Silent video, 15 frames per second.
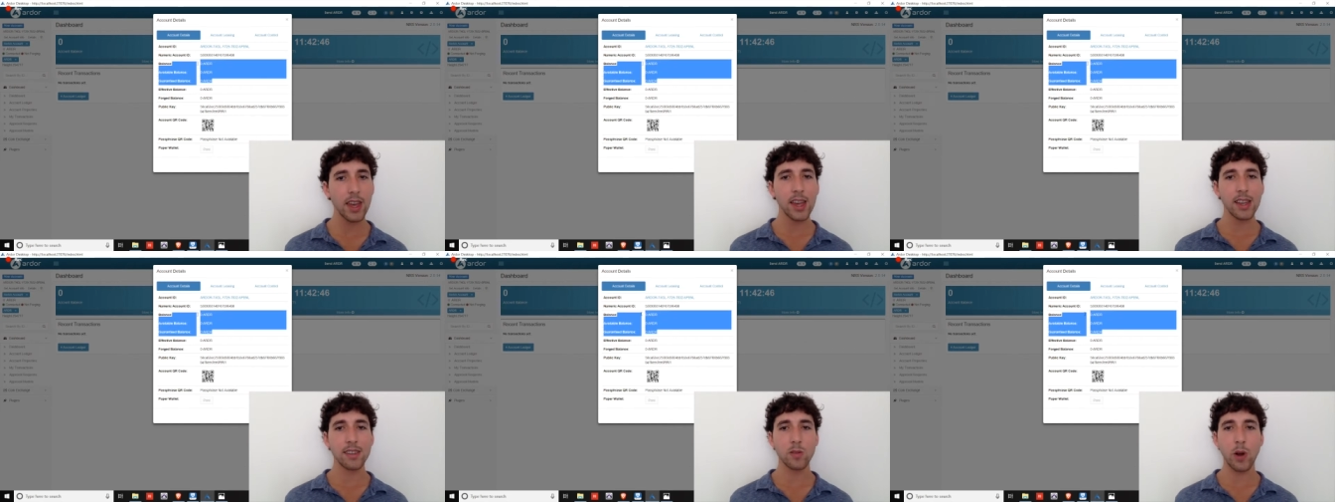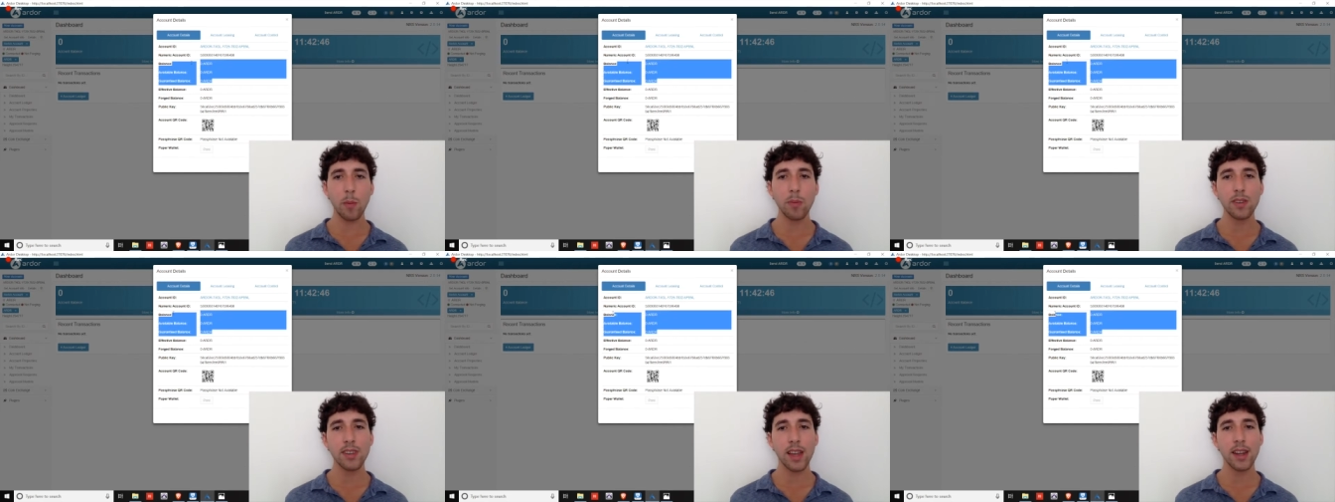is
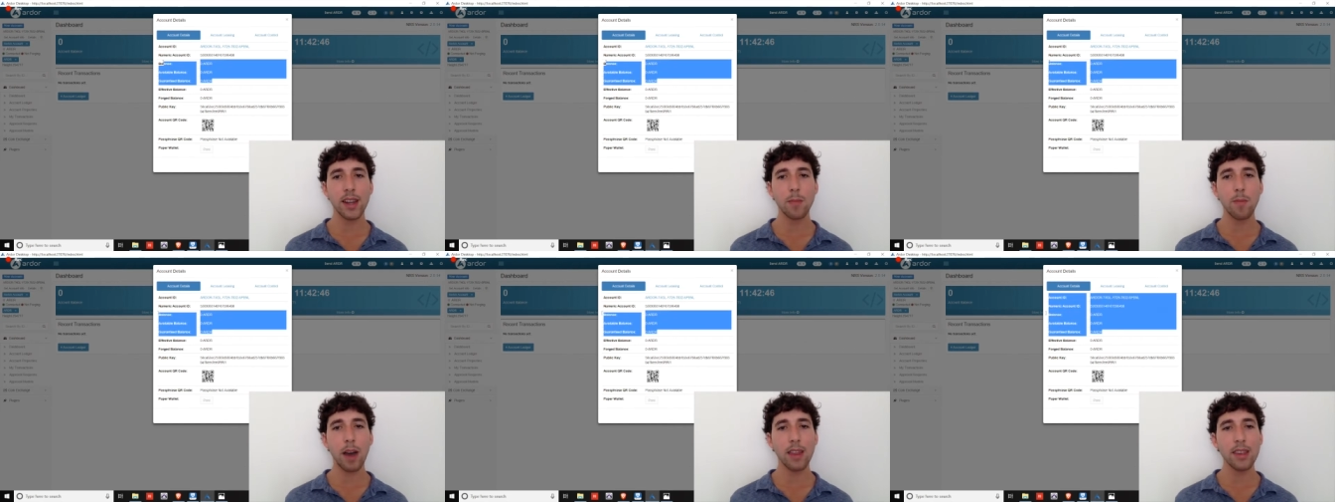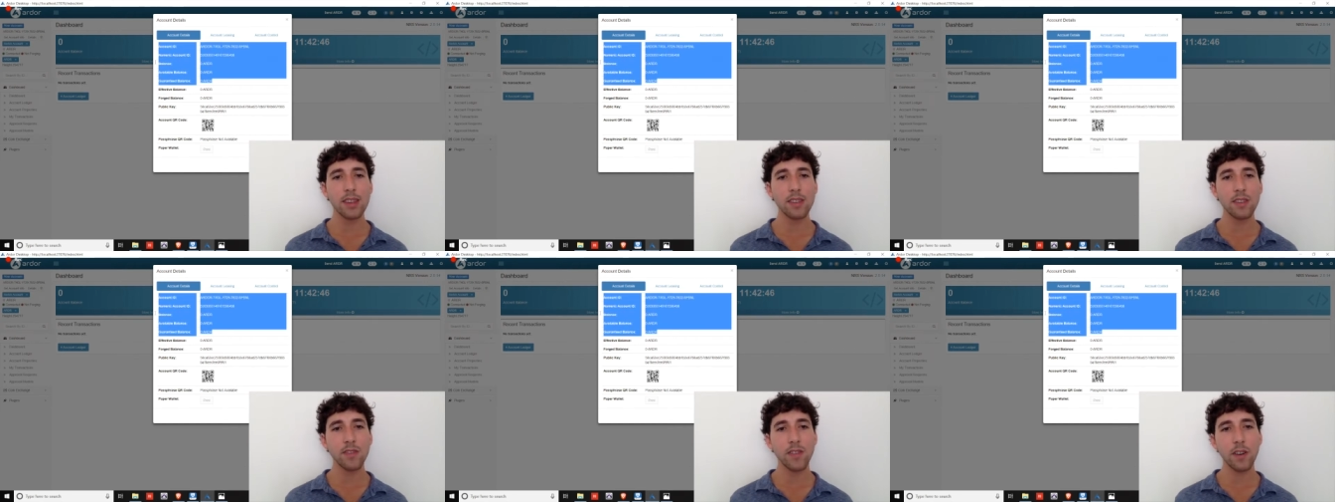represented by
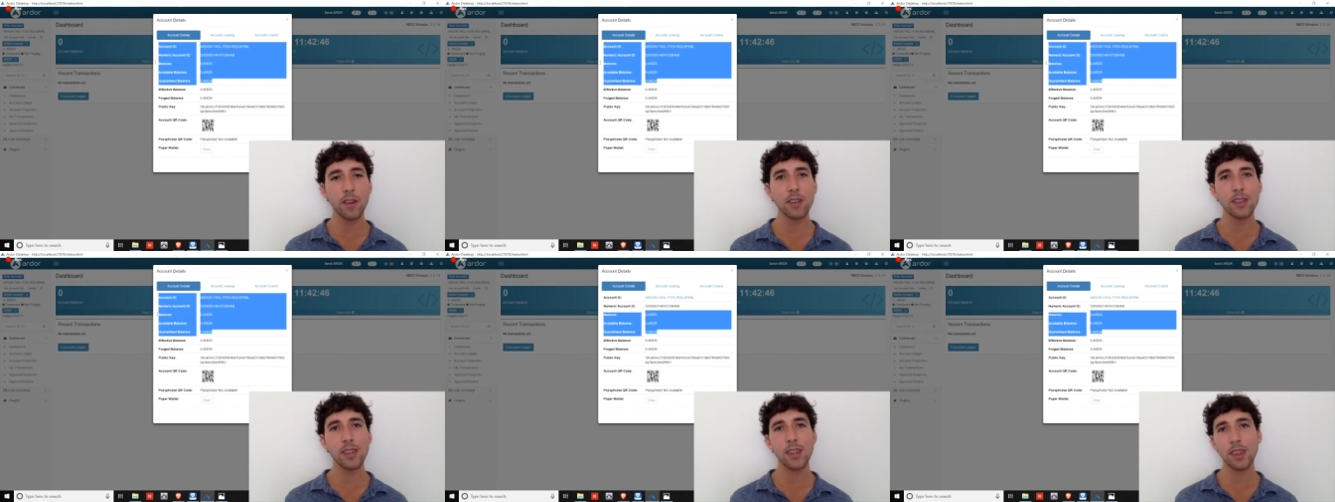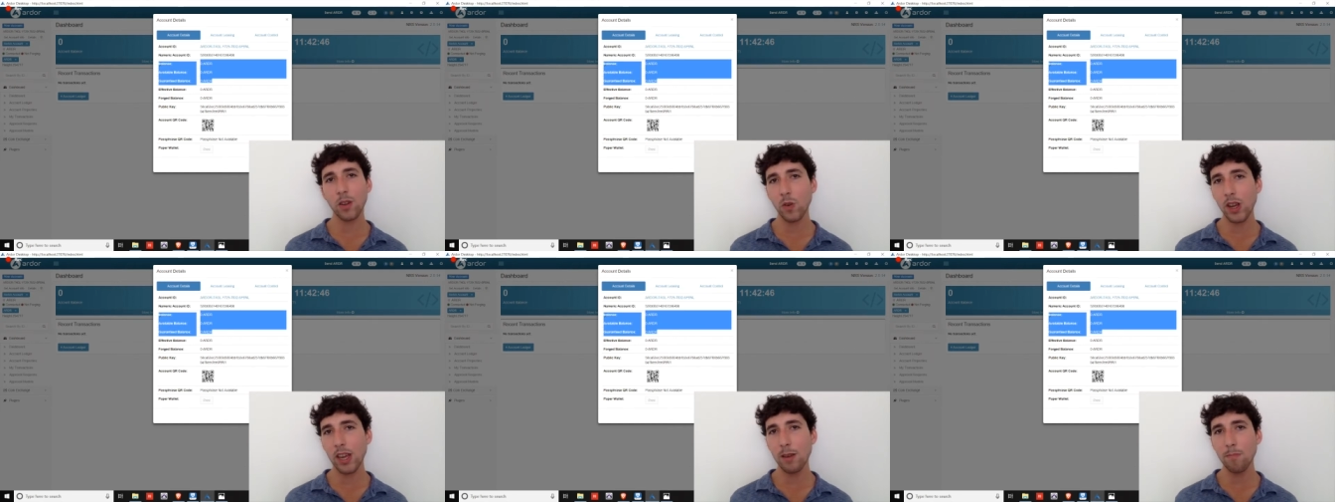these first
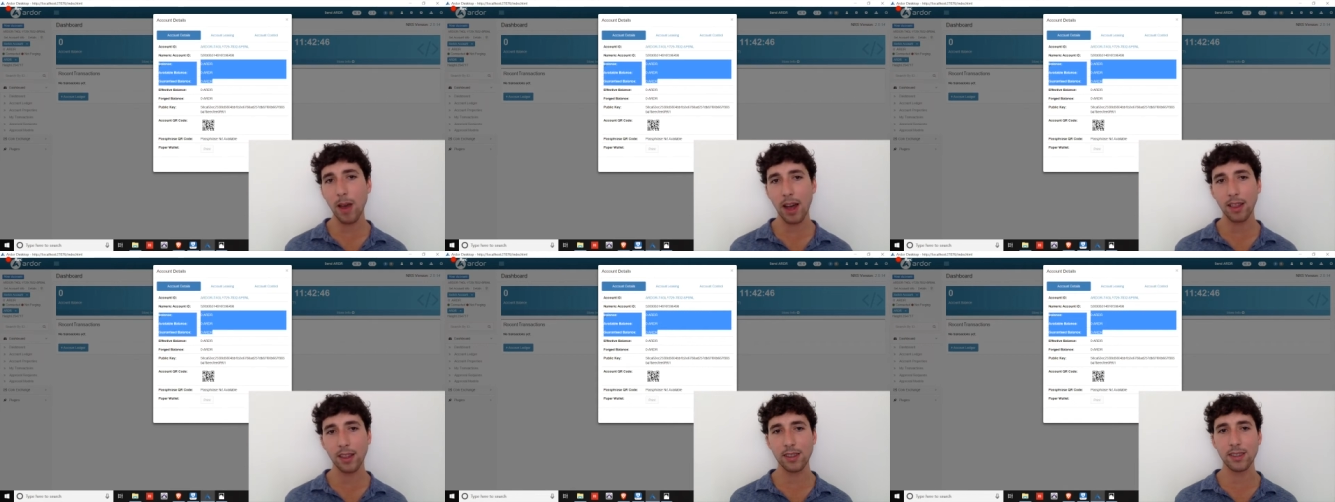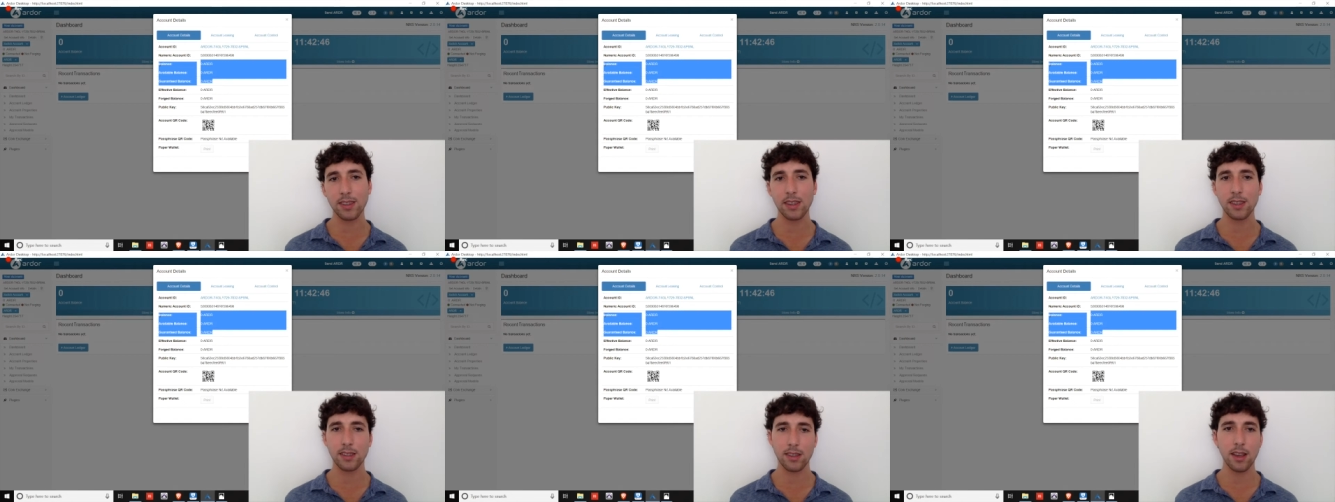three
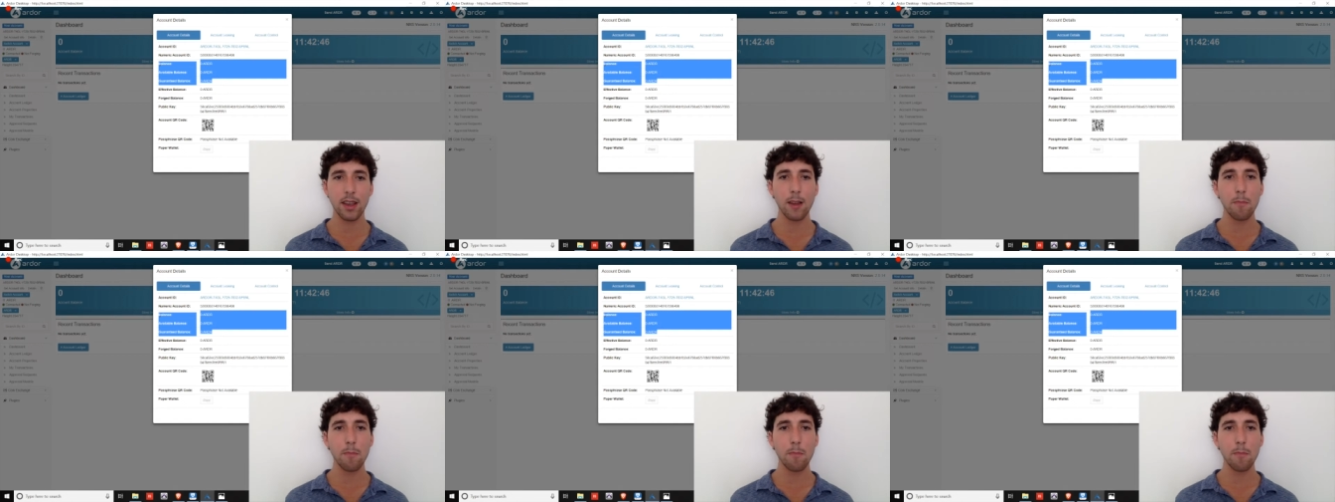balances.